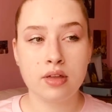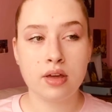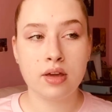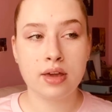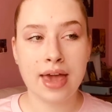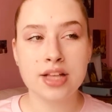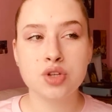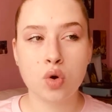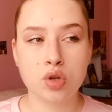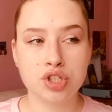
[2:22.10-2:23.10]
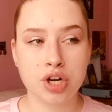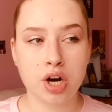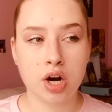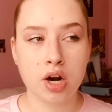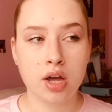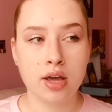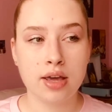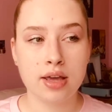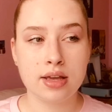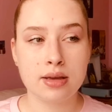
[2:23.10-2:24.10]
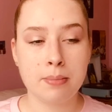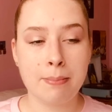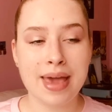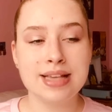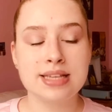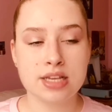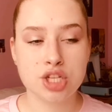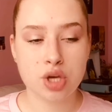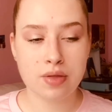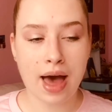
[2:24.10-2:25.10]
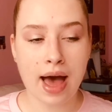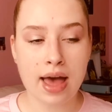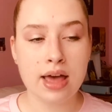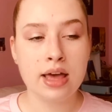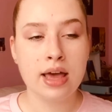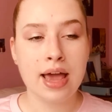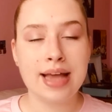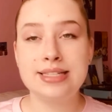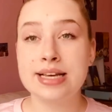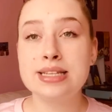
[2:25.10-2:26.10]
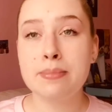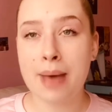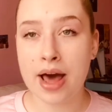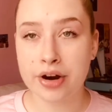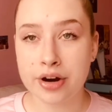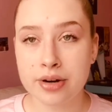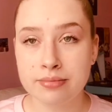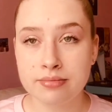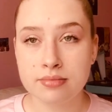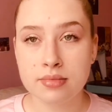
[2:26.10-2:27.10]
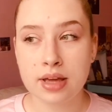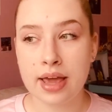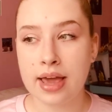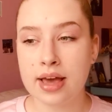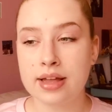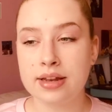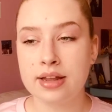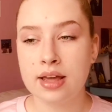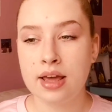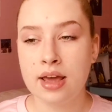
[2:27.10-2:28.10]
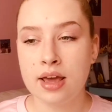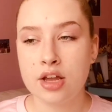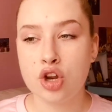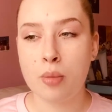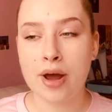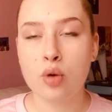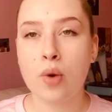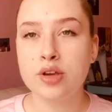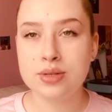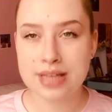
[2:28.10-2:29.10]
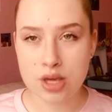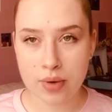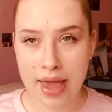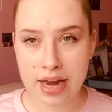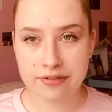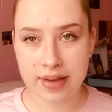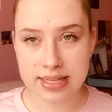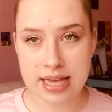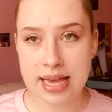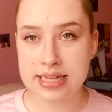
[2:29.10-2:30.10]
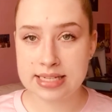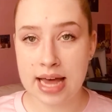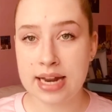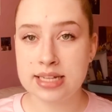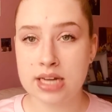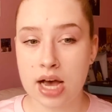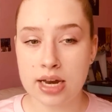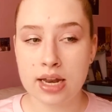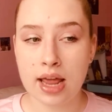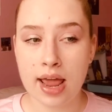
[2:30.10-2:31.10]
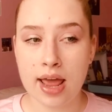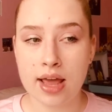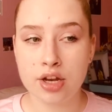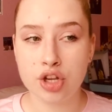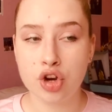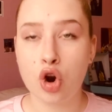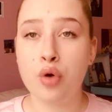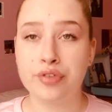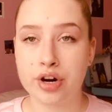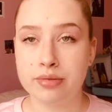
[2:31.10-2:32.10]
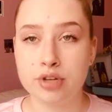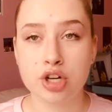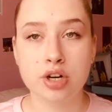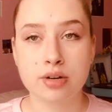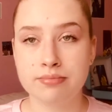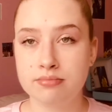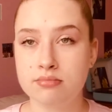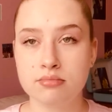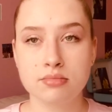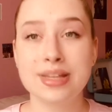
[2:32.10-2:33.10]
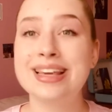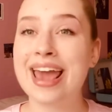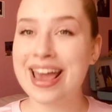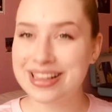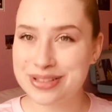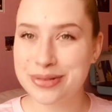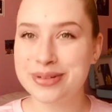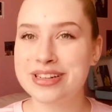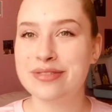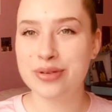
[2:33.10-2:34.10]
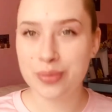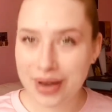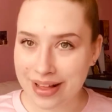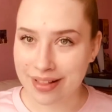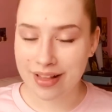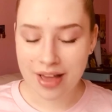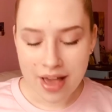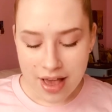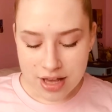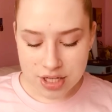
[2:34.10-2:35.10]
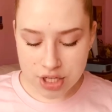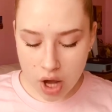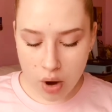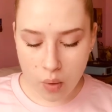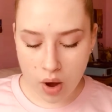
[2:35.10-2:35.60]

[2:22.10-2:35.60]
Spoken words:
cancel culture makes it so that it doesn't matter, and no matter what you say, you can't fix it. It's said and done, and you're over. You're canceled, if you will. So,